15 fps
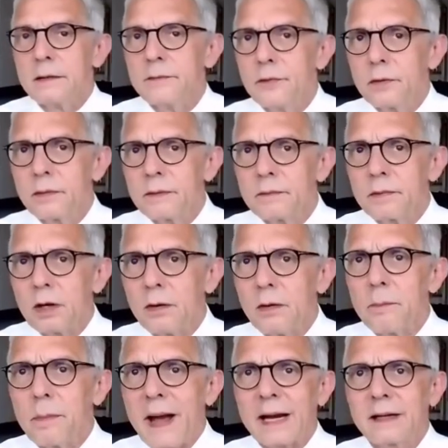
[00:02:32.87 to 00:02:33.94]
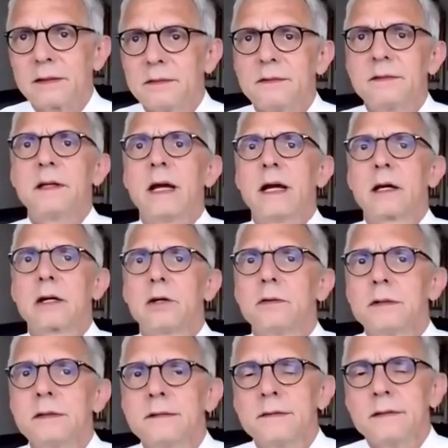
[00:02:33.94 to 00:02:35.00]
If you go back to the
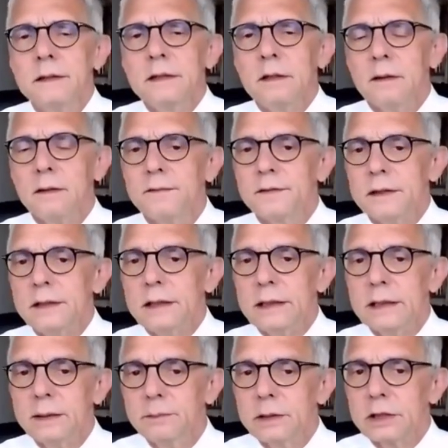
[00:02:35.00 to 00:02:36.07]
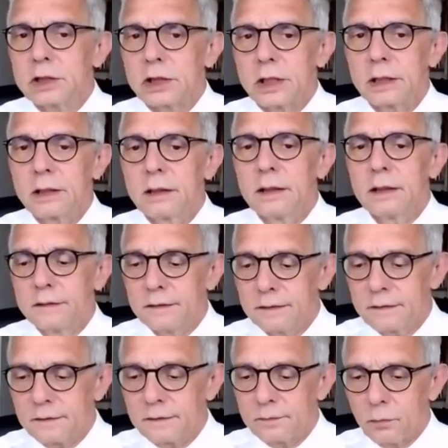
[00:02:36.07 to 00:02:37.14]
accuracy of the imaging,
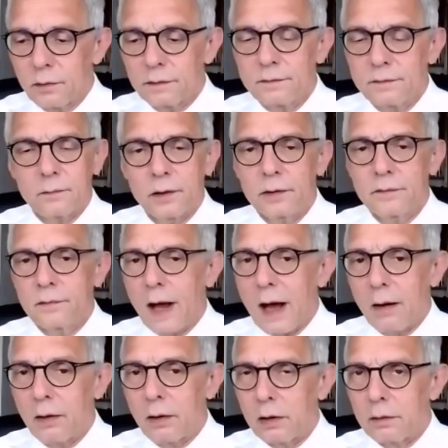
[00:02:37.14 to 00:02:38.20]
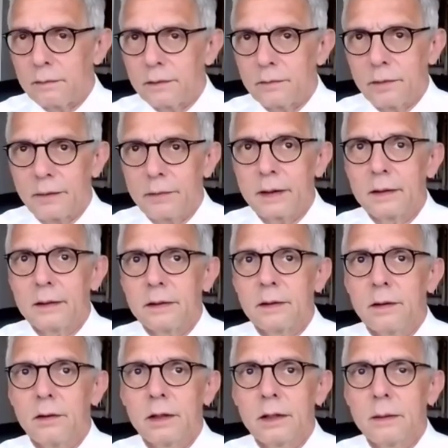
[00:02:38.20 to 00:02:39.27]
this is, was one of our
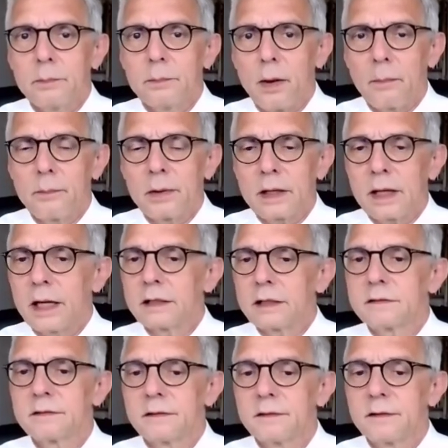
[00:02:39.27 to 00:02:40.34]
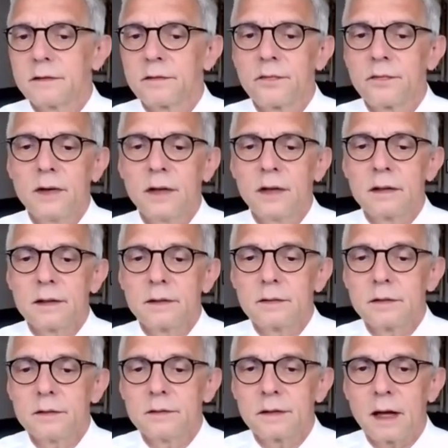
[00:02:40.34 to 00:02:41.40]
very early publications in this field
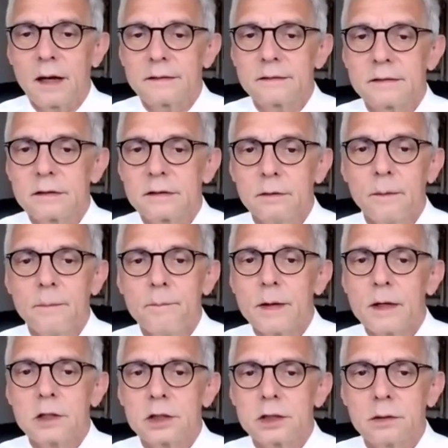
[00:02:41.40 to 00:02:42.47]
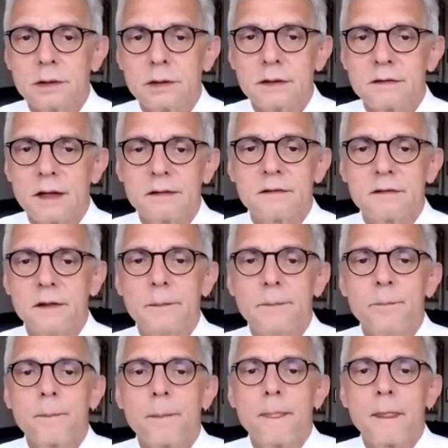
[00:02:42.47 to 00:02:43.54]
in 2002, showing that
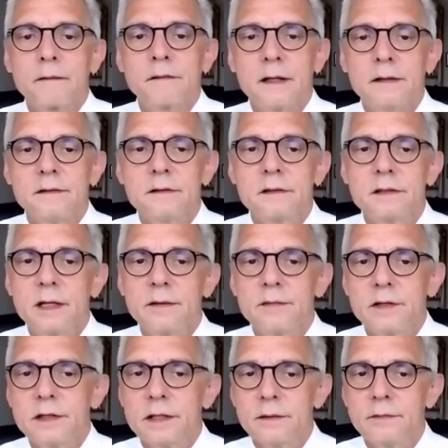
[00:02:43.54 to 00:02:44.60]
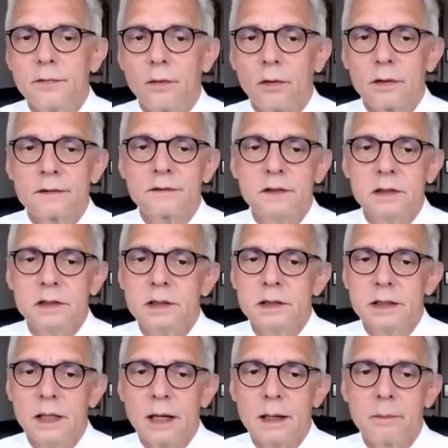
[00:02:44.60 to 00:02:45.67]
the sensitivity for
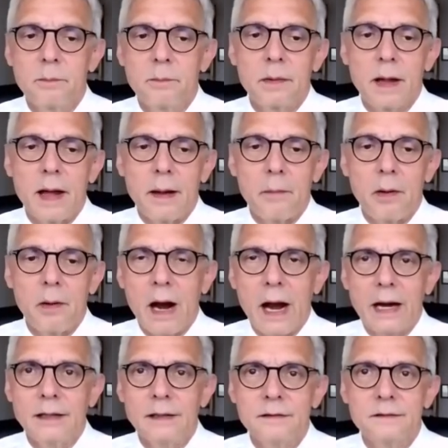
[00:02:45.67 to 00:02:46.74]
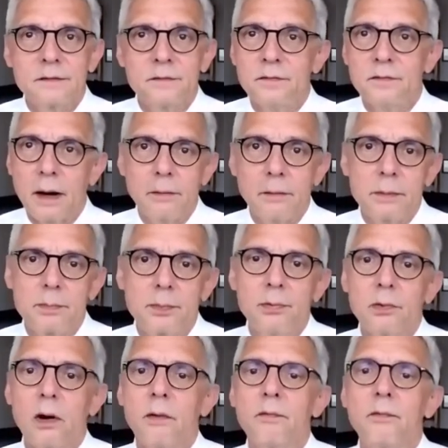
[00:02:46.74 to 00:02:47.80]
CT and MRI is very
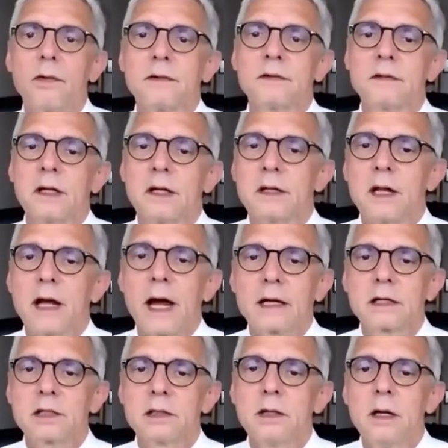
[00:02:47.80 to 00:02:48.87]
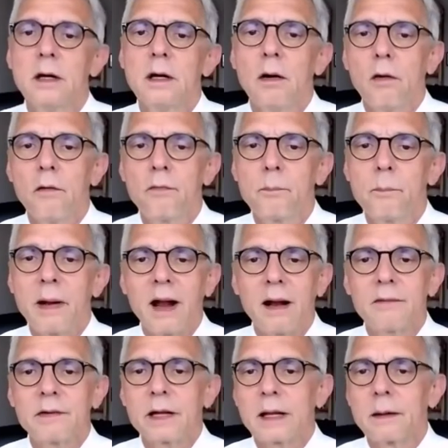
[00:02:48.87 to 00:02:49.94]
poor for the detection of
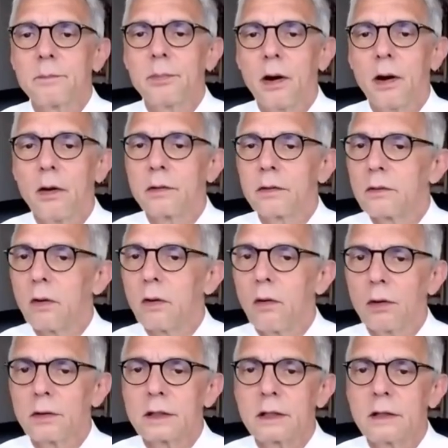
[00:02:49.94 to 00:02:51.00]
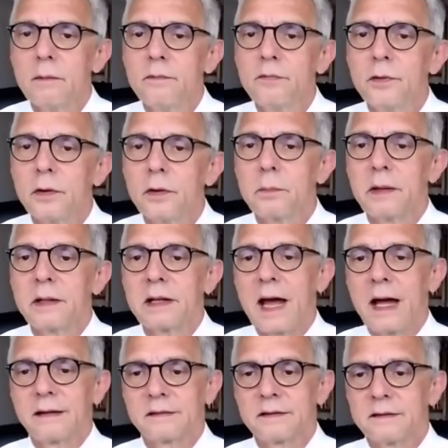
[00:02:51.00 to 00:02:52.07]
pelvic and pelvic lymph node
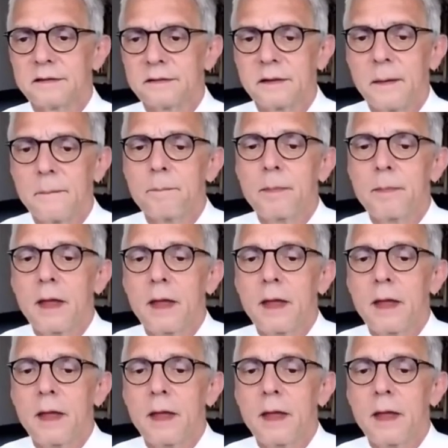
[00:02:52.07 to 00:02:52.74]
metastases.